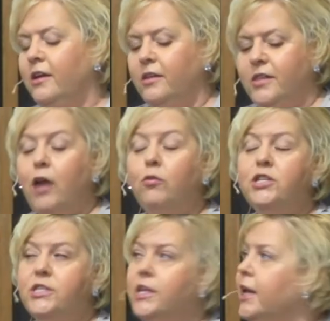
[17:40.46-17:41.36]
They were
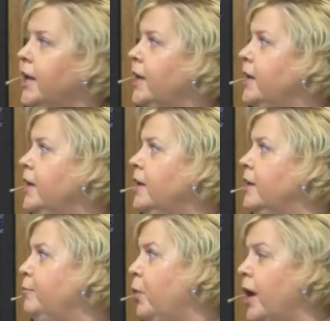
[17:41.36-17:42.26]
singing
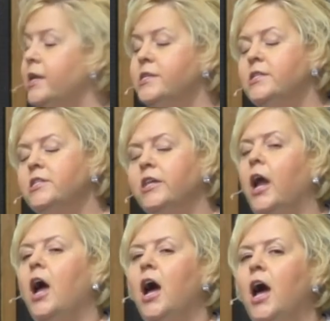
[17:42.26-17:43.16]
praises to
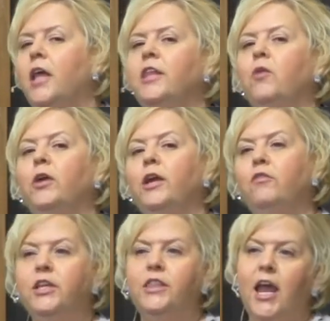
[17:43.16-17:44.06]
God. They were
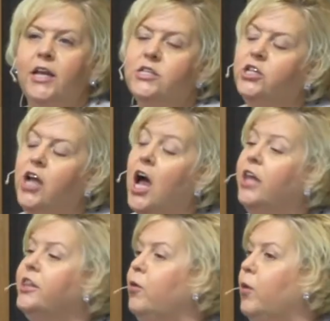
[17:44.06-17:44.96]
giving thanks to
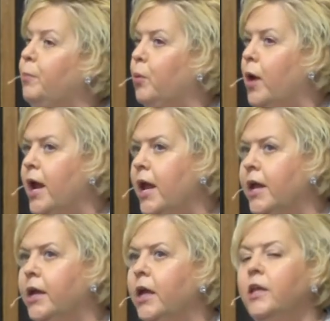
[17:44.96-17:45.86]
God. They were
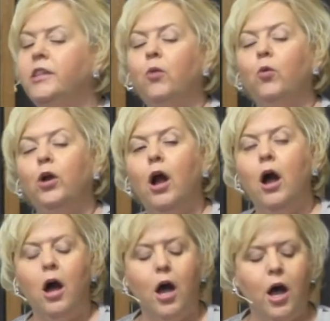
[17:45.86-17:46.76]
praying. They were
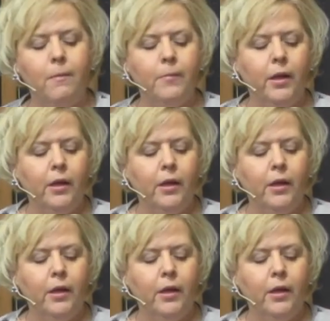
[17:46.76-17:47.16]
calm.